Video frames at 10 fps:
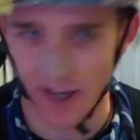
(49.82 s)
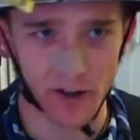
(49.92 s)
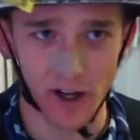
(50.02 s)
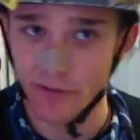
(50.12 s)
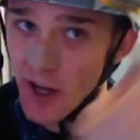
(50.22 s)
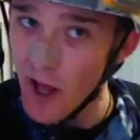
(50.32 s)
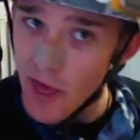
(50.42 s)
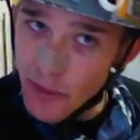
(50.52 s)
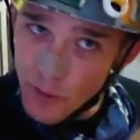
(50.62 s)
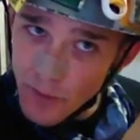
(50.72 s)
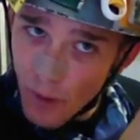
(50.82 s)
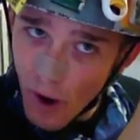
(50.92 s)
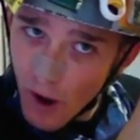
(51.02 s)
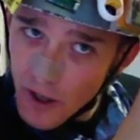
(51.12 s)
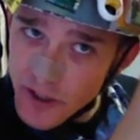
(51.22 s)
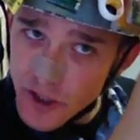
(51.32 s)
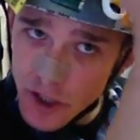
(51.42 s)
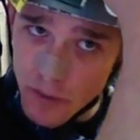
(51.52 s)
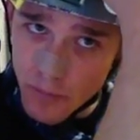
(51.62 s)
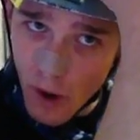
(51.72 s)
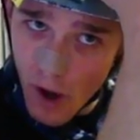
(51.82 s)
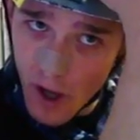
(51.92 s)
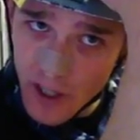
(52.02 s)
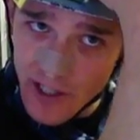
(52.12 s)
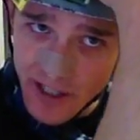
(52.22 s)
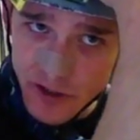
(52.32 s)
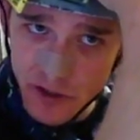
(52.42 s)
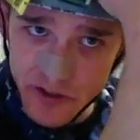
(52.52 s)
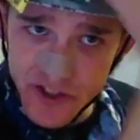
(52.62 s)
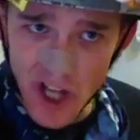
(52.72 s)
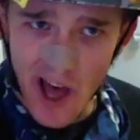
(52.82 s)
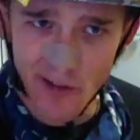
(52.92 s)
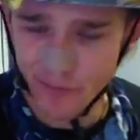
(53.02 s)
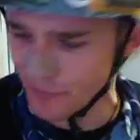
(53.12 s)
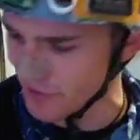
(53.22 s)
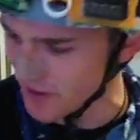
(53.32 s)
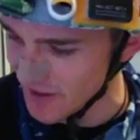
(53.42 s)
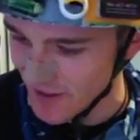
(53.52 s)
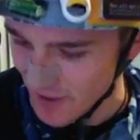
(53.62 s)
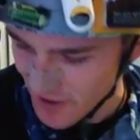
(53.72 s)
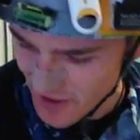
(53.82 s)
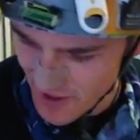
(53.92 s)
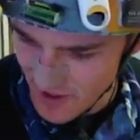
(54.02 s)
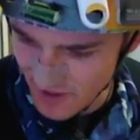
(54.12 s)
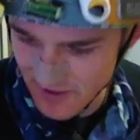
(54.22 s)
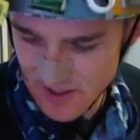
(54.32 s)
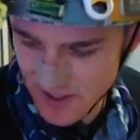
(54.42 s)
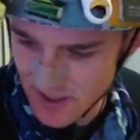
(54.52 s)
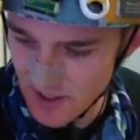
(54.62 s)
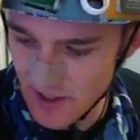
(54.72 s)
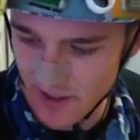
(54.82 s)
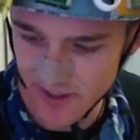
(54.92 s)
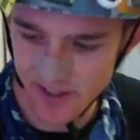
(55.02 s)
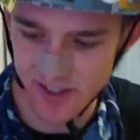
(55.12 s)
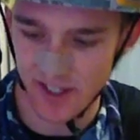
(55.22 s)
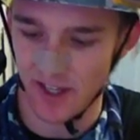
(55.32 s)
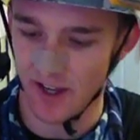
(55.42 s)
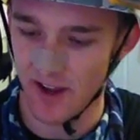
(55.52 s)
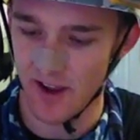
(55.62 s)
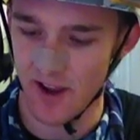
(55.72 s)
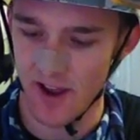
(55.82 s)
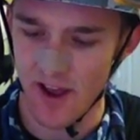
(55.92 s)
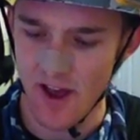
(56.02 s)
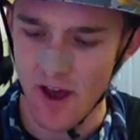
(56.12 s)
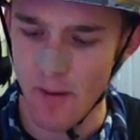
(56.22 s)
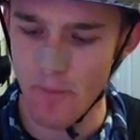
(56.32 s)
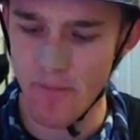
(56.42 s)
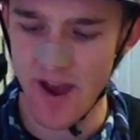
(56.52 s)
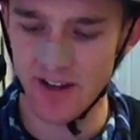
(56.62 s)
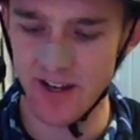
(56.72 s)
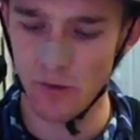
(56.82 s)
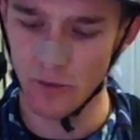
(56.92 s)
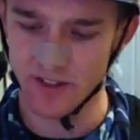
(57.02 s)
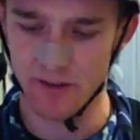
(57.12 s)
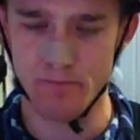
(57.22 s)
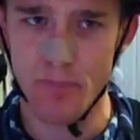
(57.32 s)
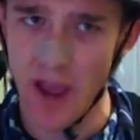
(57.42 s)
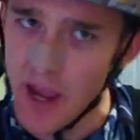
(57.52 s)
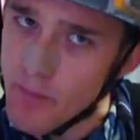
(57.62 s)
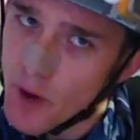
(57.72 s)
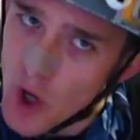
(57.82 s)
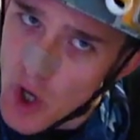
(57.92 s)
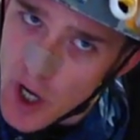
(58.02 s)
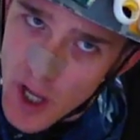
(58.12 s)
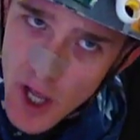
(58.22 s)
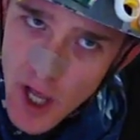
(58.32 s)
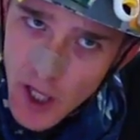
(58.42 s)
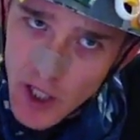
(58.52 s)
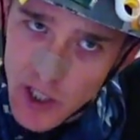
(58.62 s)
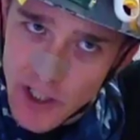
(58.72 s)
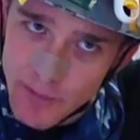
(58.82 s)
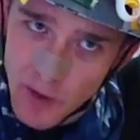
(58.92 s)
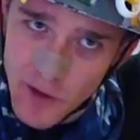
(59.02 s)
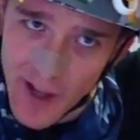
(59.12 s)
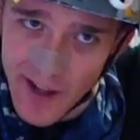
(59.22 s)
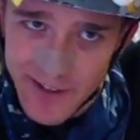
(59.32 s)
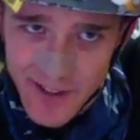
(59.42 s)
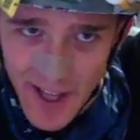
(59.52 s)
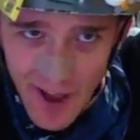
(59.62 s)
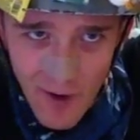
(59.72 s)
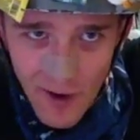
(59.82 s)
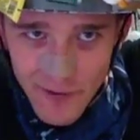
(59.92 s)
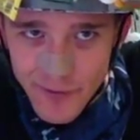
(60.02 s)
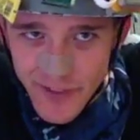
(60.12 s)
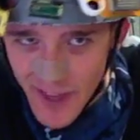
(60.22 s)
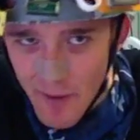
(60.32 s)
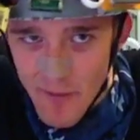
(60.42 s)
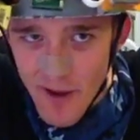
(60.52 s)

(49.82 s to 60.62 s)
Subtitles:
Kind of off. 3-prong to 2-prong electrical stuff. Yes. Let's see. Magnet with some paper clips. Okay, get off of that.